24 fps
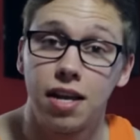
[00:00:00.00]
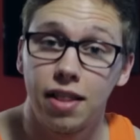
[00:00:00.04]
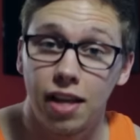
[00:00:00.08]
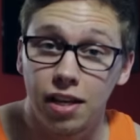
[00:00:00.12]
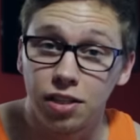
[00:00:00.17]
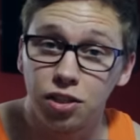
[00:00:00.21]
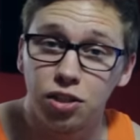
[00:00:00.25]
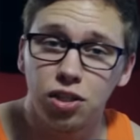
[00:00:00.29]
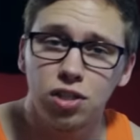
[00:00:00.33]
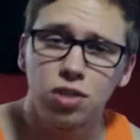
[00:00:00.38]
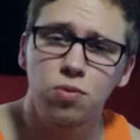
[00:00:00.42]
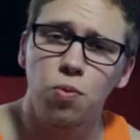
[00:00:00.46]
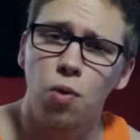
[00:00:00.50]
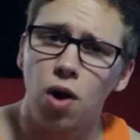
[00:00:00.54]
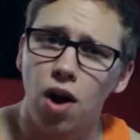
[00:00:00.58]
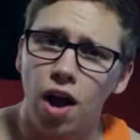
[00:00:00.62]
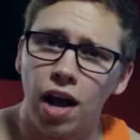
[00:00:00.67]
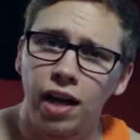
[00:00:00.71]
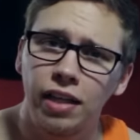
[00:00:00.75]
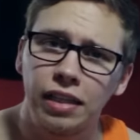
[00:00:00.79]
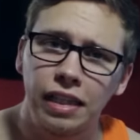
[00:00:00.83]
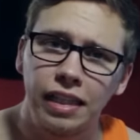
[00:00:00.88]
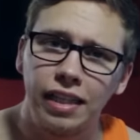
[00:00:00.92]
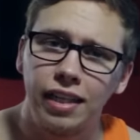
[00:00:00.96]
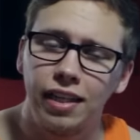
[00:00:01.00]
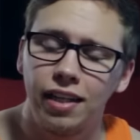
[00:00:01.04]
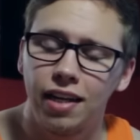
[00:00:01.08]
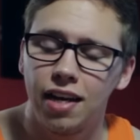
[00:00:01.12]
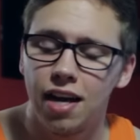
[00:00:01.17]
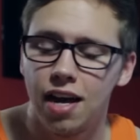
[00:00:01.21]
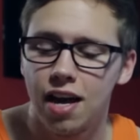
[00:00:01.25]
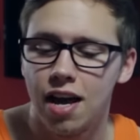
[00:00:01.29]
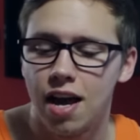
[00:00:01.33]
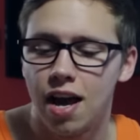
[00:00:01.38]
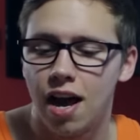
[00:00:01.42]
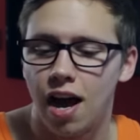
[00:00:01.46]
That's just where I
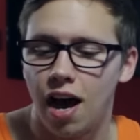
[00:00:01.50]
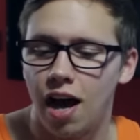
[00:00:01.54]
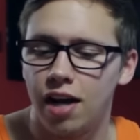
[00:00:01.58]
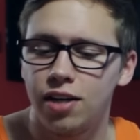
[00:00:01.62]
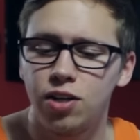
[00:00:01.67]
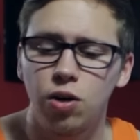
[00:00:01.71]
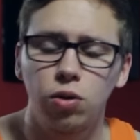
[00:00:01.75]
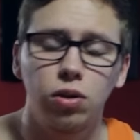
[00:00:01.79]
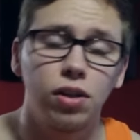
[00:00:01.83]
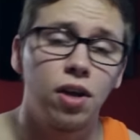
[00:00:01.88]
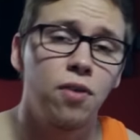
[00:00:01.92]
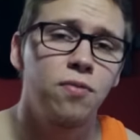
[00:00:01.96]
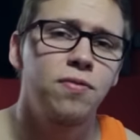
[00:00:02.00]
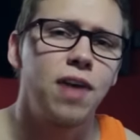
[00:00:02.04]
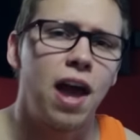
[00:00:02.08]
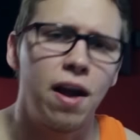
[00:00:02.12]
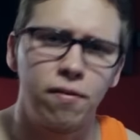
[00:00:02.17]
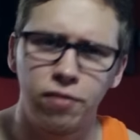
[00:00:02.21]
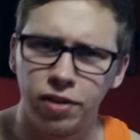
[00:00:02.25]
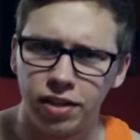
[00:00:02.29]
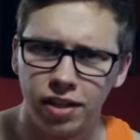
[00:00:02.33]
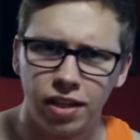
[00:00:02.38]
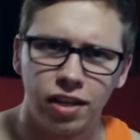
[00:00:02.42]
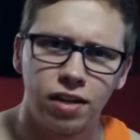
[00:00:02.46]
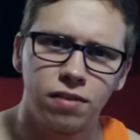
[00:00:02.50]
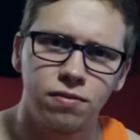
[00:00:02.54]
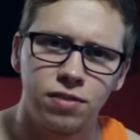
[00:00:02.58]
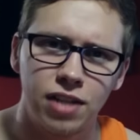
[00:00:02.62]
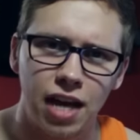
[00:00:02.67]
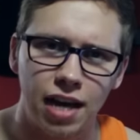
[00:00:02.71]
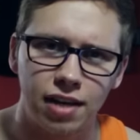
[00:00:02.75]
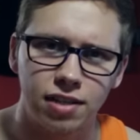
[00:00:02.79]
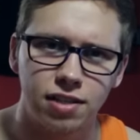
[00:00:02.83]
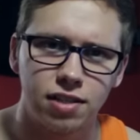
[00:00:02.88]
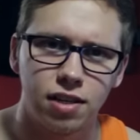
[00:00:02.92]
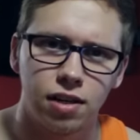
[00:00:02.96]
lean. I don't love everything of
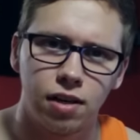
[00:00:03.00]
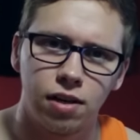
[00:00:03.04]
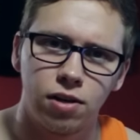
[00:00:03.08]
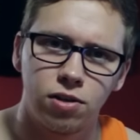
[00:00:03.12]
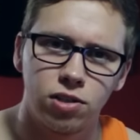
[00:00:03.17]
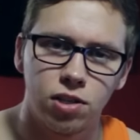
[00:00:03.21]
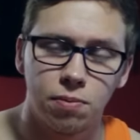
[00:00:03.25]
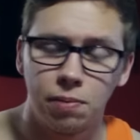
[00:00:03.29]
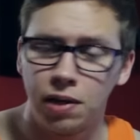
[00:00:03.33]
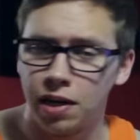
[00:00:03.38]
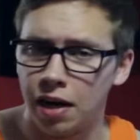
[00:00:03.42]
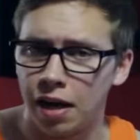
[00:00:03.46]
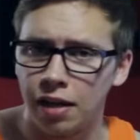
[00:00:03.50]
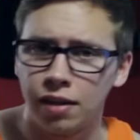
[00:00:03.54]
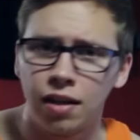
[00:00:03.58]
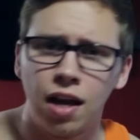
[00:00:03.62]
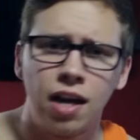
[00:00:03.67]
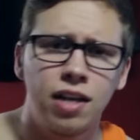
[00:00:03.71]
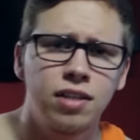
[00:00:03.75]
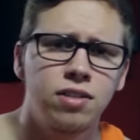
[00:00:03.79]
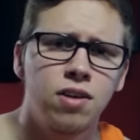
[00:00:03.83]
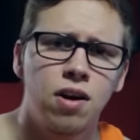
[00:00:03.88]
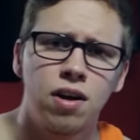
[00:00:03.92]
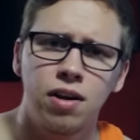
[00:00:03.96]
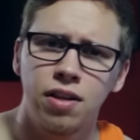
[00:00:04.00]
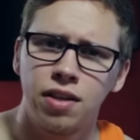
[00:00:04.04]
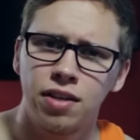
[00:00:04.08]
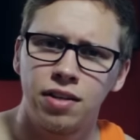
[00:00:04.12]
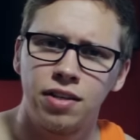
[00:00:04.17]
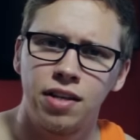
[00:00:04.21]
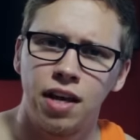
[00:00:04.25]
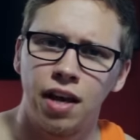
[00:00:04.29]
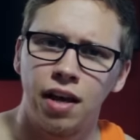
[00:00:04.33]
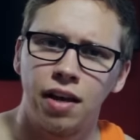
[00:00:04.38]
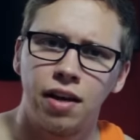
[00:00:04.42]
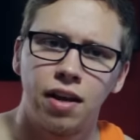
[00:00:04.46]
Zack Snyder's. I mean, I like Dawn of the
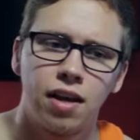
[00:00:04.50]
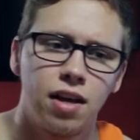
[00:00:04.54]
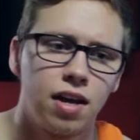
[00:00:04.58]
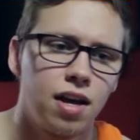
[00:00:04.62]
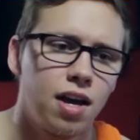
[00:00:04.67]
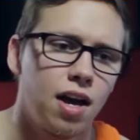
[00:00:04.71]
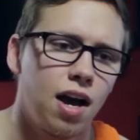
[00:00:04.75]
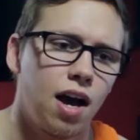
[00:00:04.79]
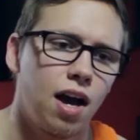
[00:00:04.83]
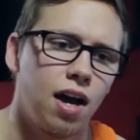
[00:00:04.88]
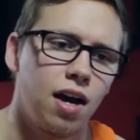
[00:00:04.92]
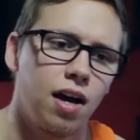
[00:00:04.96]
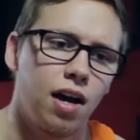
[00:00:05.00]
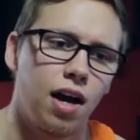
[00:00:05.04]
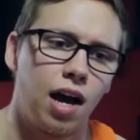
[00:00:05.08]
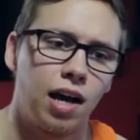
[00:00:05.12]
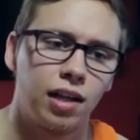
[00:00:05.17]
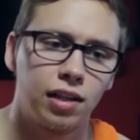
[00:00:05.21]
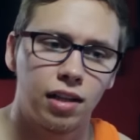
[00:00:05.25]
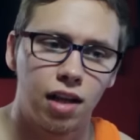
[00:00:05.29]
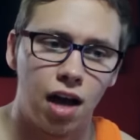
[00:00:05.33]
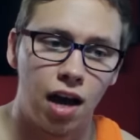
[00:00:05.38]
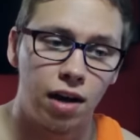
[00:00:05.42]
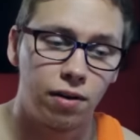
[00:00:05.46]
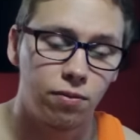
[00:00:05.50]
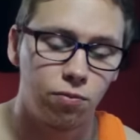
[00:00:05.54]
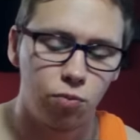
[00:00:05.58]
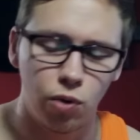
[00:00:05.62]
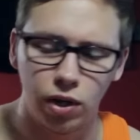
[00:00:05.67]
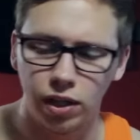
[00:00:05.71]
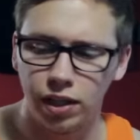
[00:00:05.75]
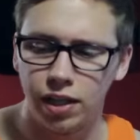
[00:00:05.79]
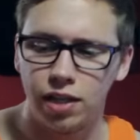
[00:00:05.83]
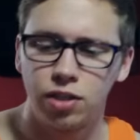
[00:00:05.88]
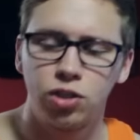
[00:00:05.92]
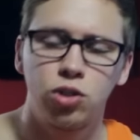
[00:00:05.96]
Dead. I
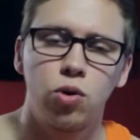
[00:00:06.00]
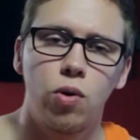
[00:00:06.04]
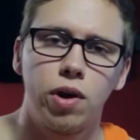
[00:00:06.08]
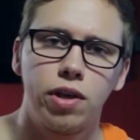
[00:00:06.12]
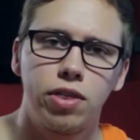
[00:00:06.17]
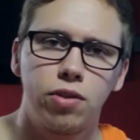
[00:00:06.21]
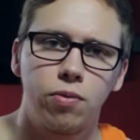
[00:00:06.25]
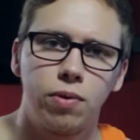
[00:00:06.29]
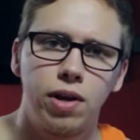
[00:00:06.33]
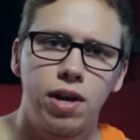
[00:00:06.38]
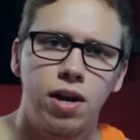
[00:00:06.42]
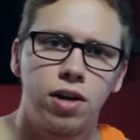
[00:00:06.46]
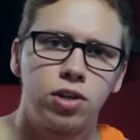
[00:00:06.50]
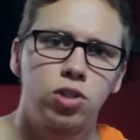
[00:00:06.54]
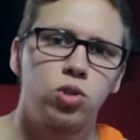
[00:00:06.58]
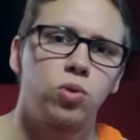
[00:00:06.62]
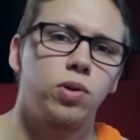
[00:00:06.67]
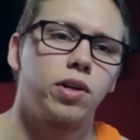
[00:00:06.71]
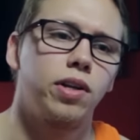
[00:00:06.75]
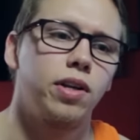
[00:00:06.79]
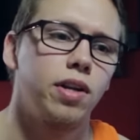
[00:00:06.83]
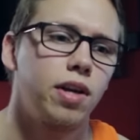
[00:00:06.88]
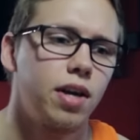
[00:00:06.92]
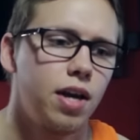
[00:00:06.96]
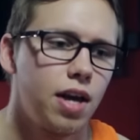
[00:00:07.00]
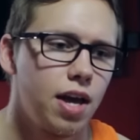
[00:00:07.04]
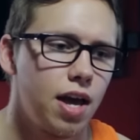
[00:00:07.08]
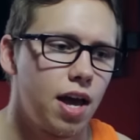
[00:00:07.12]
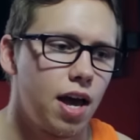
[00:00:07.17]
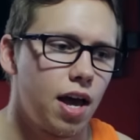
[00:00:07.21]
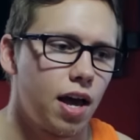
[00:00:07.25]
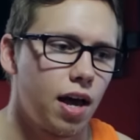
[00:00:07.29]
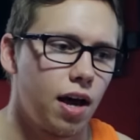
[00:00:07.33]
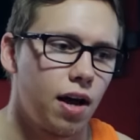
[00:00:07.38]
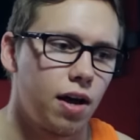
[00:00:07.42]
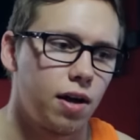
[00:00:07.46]
really enjoy 300.
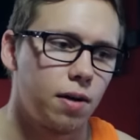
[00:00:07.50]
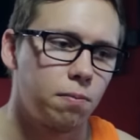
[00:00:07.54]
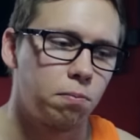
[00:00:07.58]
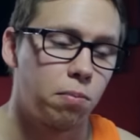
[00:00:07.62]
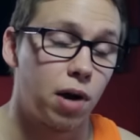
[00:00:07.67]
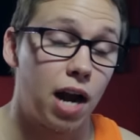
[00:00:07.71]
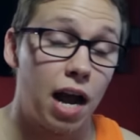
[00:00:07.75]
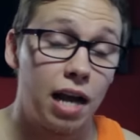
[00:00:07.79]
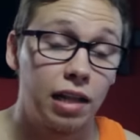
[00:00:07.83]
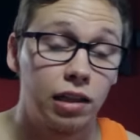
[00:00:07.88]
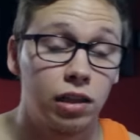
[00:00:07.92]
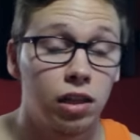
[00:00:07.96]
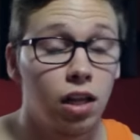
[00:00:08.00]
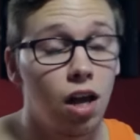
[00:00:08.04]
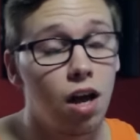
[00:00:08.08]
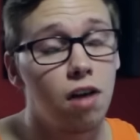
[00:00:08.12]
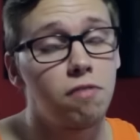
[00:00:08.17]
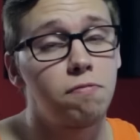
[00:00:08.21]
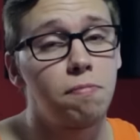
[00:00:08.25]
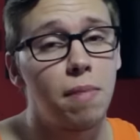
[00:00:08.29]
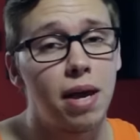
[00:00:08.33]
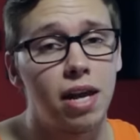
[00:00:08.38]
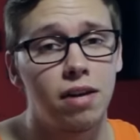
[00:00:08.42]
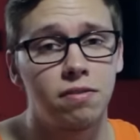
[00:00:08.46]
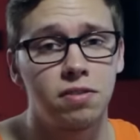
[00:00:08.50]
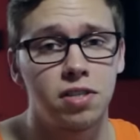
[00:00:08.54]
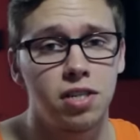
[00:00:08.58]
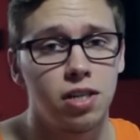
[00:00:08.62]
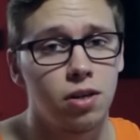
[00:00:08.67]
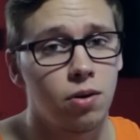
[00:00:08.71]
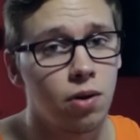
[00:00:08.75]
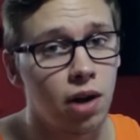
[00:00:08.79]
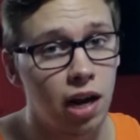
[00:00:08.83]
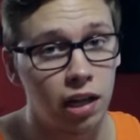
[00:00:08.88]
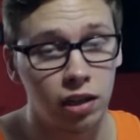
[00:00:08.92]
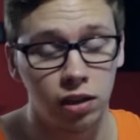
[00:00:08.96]
But I love Man of
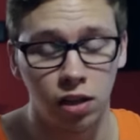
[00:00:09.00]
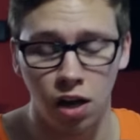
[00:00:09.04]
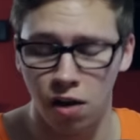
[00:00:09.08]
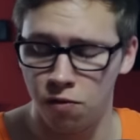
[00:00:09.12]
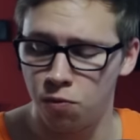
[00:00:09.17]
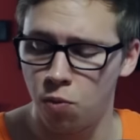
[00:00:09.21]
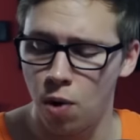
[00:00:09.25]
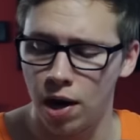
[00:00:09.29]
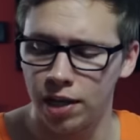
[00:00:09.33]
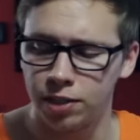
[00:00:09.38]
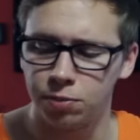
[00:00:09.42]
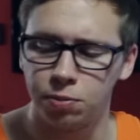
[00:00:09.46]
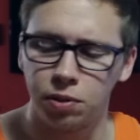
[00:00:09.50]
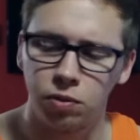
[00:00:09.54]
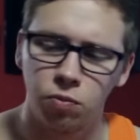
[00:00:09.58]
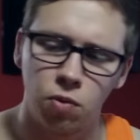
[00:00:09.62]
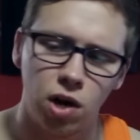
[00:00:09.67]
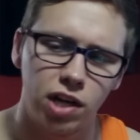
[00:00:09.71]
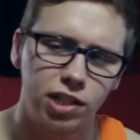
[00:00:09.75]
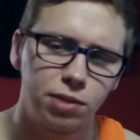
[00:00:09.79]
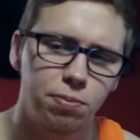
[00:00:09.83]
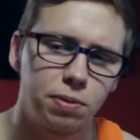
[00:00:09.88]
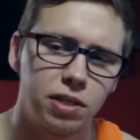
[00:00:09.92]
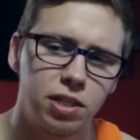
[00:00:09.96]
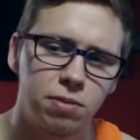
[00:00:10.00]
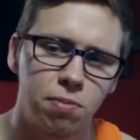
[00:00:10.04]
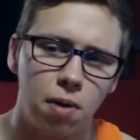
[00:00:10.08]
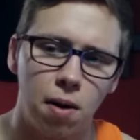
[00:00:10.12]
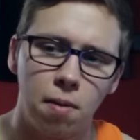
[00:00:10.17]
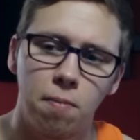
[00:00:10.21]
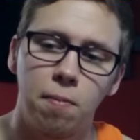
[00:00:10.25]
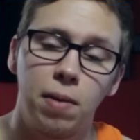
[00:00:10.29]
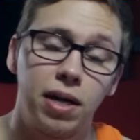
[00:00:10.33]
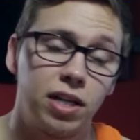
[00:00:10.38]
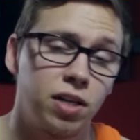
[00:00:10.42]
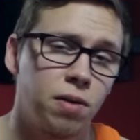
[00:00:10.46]
Steel and I love Watchmen. Watchmen's
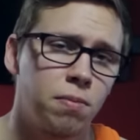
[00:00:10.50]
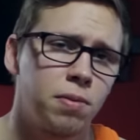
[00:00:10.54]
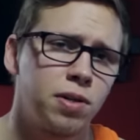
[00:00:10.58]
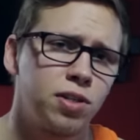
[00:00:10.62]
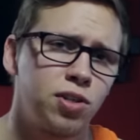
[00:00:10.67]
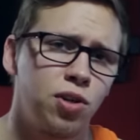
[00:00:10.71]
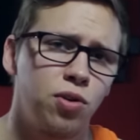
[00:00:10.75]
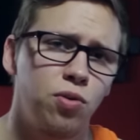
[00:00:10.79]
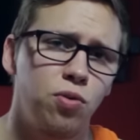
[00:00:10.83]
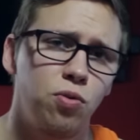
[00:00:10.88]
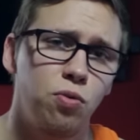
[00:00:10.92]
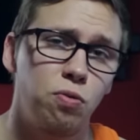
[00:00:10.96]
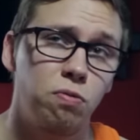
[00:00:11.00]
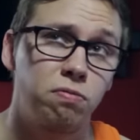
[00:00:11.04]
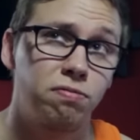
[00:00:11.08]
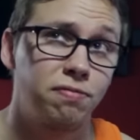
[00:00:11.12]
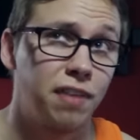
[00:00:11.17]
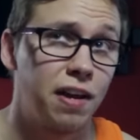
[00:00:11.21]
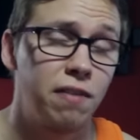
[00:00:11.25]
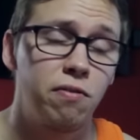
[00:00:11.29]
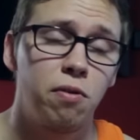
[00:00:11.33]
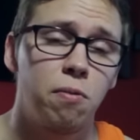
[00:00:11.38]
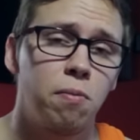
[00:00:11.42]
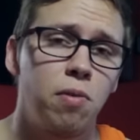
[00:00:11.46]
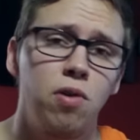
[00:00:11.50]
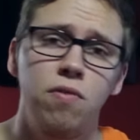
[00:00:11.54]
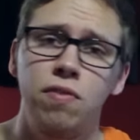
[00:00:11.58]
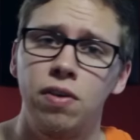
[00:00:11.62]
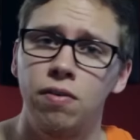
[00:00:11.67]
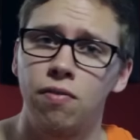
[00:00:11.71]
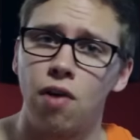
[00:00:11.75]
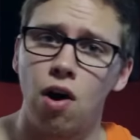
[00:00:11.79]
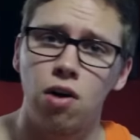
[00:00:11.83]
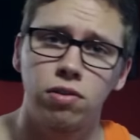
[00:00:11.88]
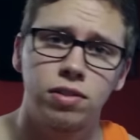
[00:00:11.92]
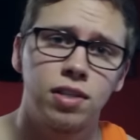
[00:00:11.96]
probably my number 2 favorite
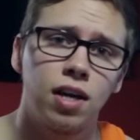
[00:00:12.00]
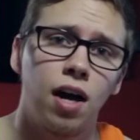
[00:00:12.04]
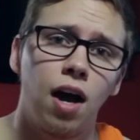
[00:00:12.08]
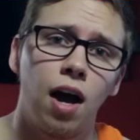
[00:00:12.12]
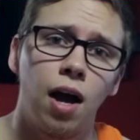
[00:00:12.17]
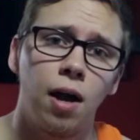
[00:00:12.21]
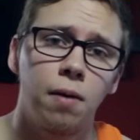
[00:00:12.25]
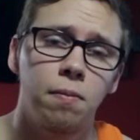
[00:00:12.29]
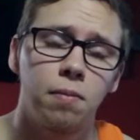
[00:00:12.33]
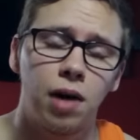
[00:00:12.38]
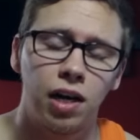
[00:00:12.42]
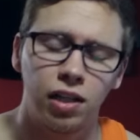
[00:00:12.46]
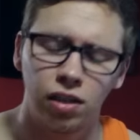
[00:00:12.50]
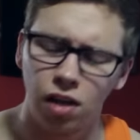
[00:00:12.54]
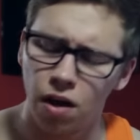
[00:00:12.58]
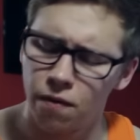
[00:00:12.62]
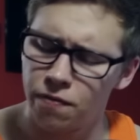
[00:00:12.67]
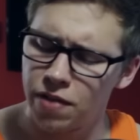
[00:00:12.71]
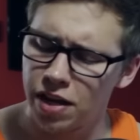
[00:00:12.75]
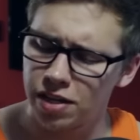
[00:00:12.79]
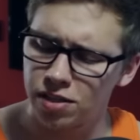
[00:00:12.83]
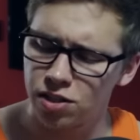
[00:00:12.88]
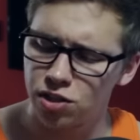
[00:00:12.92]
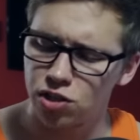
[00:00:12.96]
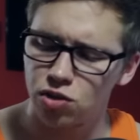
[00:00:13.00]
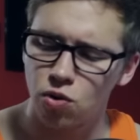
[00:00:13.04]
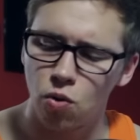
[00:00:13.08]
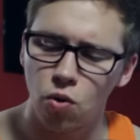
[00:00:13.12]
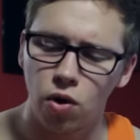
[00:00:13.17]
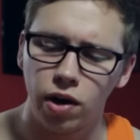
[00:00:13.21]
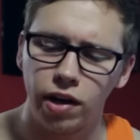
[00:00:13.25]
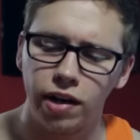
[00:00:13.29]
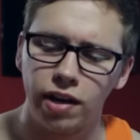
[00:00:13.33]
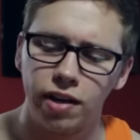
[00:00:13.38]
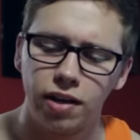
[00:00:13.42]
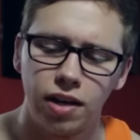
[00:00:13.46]
movie of all time. I love that
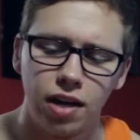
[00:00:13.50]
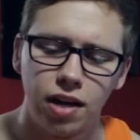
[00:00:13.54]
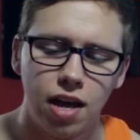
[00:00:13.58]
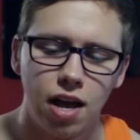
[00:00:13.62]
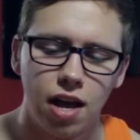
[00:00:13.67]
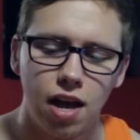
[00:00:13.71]
story.